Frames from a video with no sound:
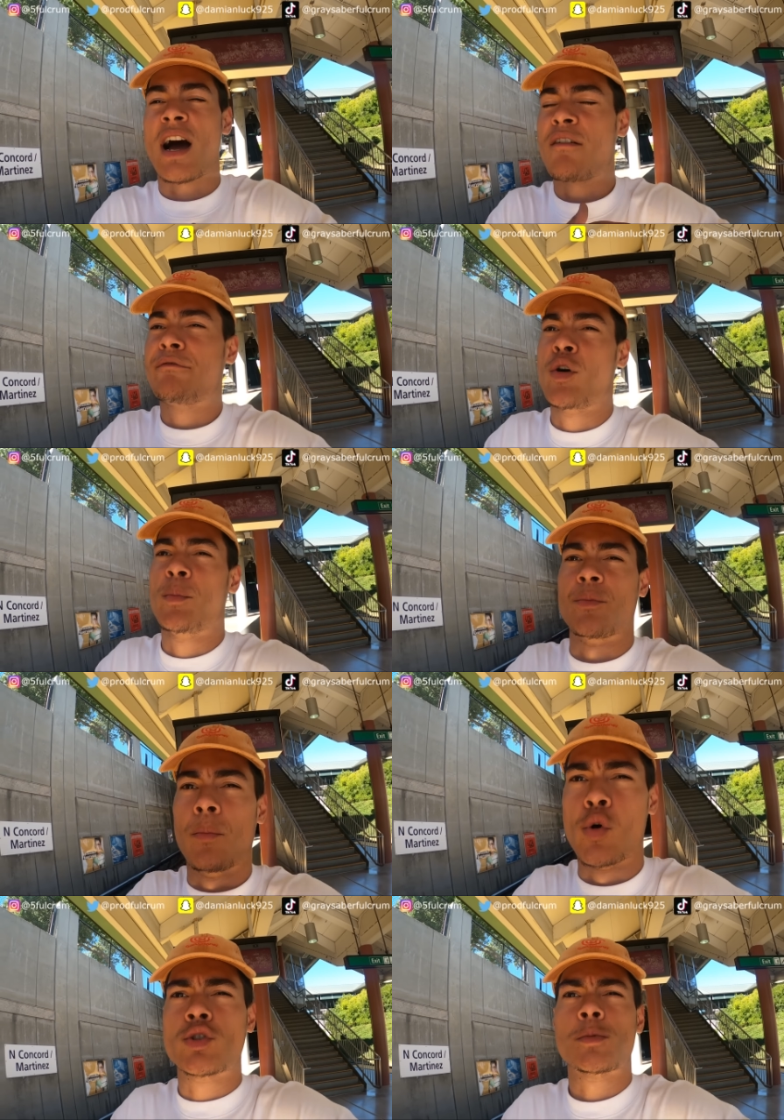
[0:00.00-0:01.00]
I've filmed
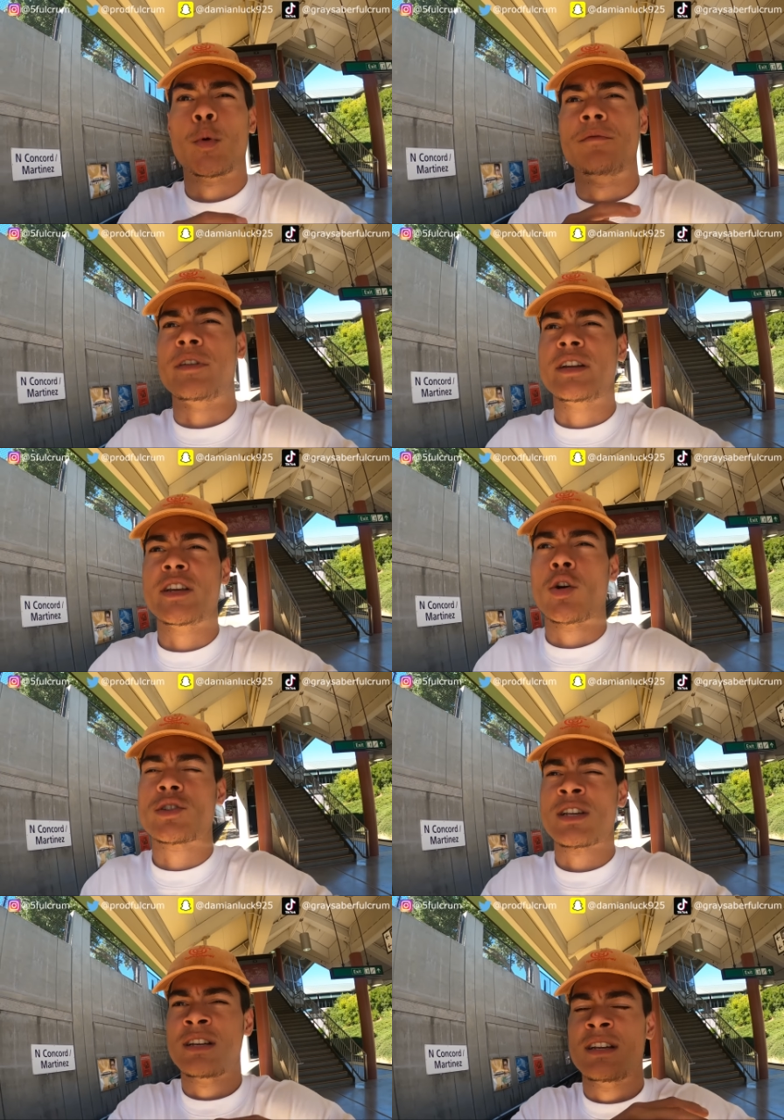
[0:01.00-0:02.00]
multiple
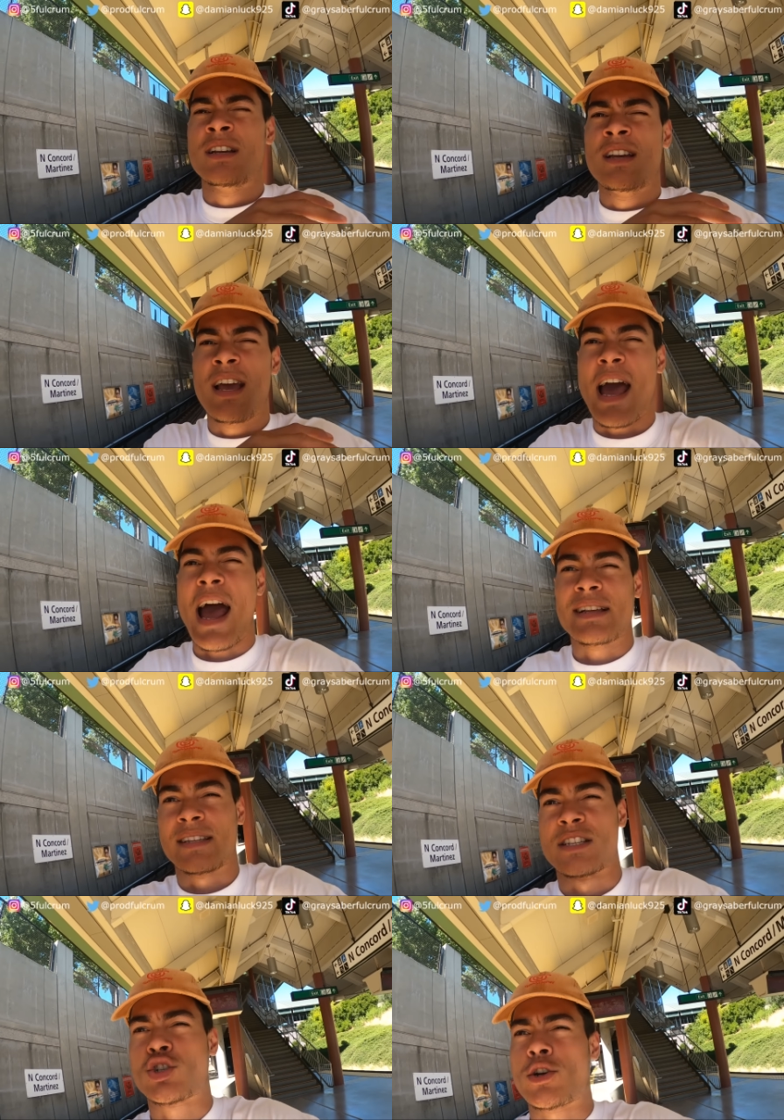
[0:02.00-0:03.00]
videos
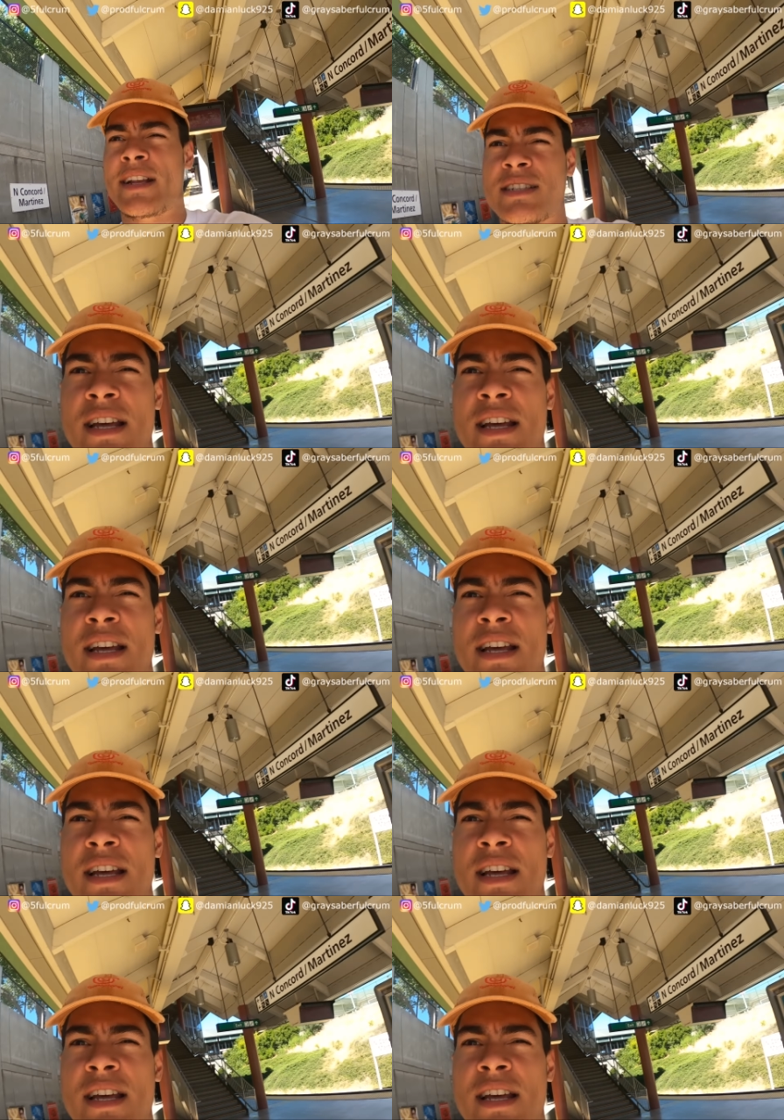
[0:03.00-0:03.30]
at this train